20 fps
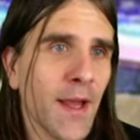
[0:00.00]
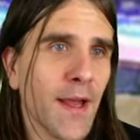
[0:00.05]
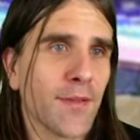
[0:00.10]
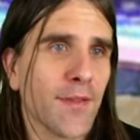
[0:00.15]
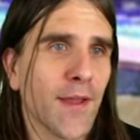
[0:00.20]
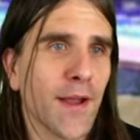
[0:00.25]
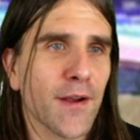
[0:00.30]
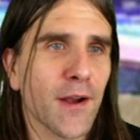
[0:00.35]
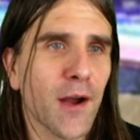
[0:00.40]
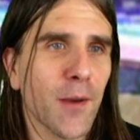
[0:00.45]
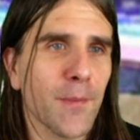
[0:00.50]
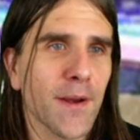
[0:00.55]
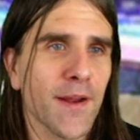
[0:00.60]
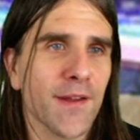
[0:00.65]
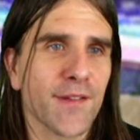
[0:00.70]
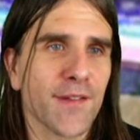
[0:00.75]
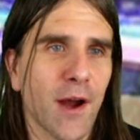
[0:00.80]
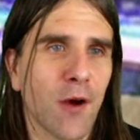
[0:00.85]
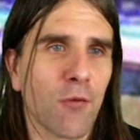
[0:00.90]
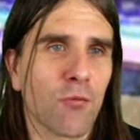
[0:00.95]
That company
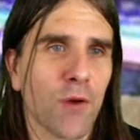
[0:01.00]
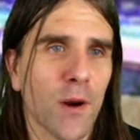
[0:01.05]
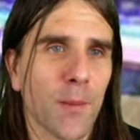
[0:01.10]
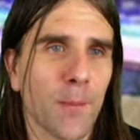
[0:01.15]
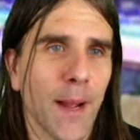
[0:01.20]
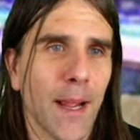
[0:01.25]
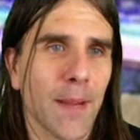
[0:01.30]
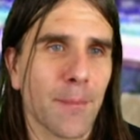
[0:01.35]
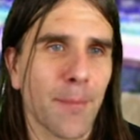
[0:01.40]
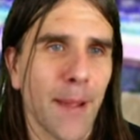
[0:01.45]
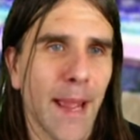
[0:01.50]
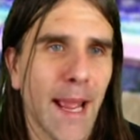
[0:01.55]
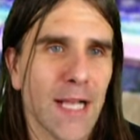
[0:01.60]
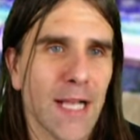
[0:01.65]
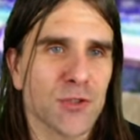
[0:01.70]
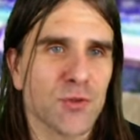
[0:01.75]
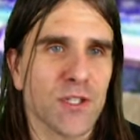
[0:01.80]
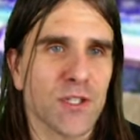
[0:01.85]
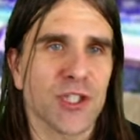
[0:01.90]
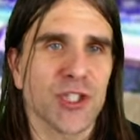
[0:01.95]
is now run by
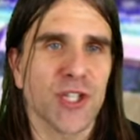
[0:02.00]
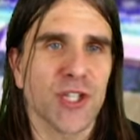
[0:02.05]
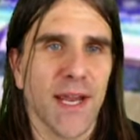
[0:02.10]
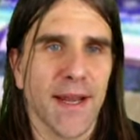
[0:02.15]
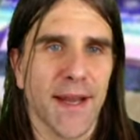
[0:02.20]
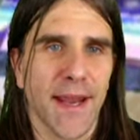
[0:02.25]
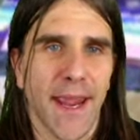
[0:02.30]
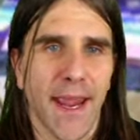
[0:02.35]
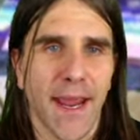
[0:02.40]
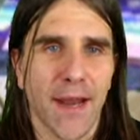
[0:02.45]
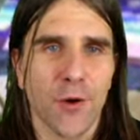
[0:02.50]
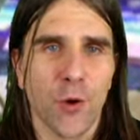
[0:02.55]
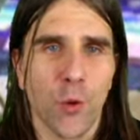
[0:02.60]
Patrick Shanahan,